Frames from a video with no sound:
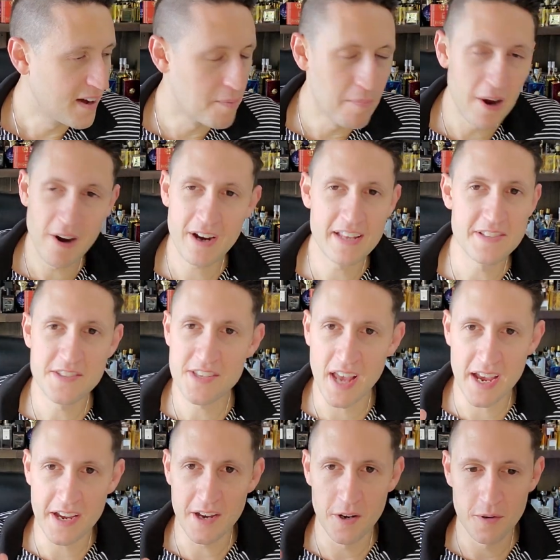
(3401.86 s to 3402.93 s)
American
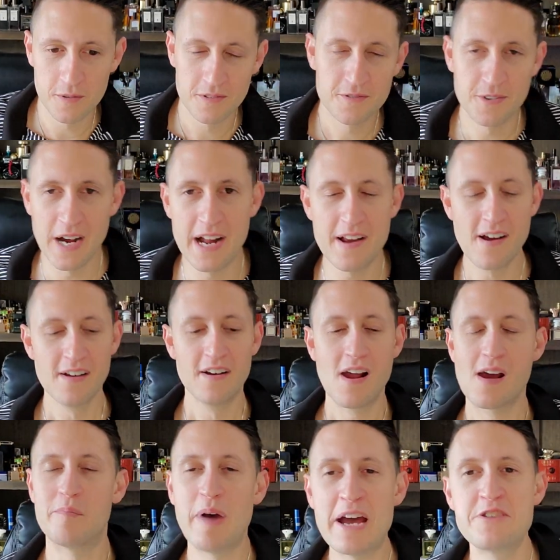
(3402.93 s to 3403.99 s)
Psycho, right?
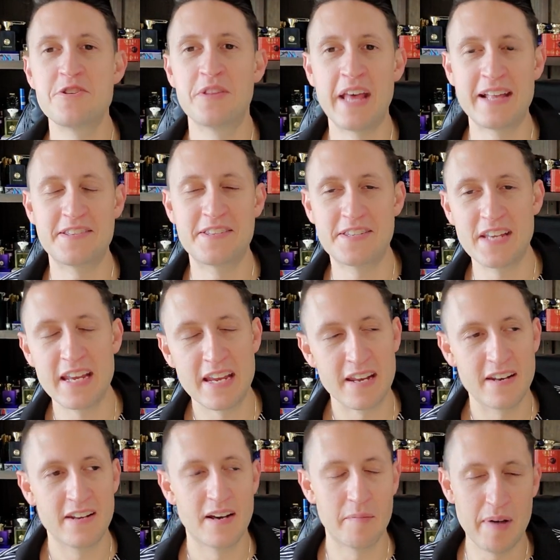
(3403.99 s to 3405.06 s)
Imagine that
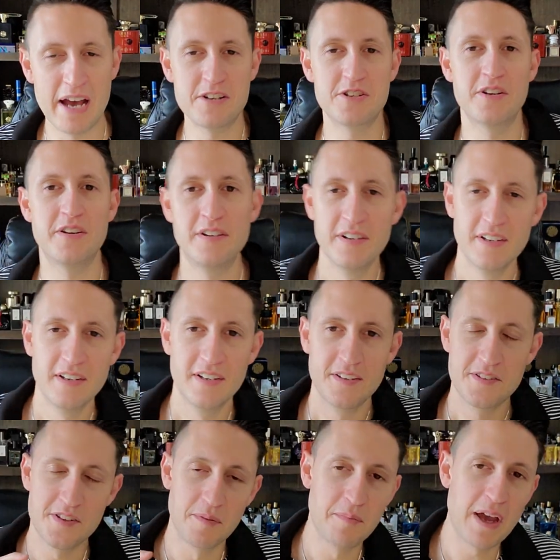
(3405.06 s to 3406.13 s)
scene. Imagine
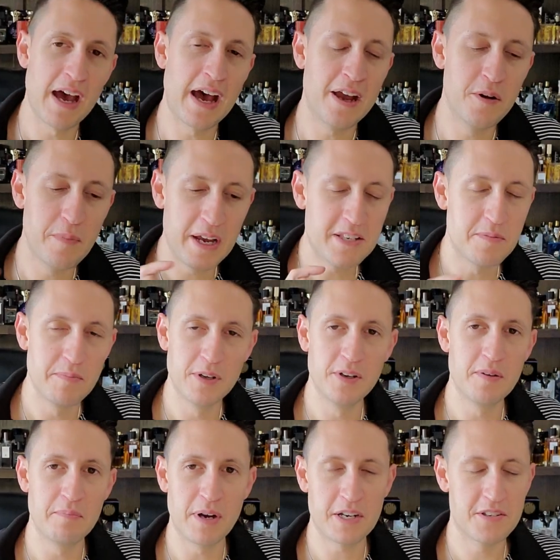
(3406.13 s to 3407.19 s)
some guy who makes a
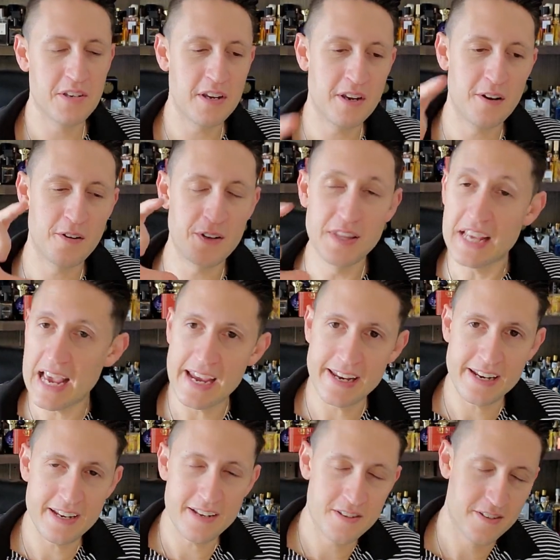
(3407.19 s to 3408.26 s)
million bucks a year in the
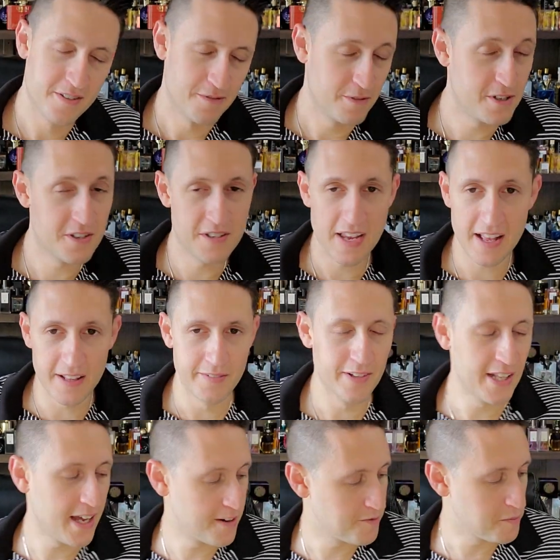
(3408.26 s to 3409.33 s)
80s, which is a hell of a
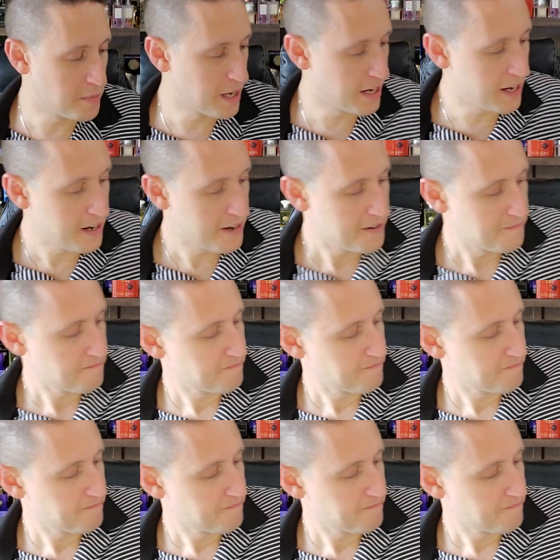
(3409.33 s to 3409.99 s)
lot of money,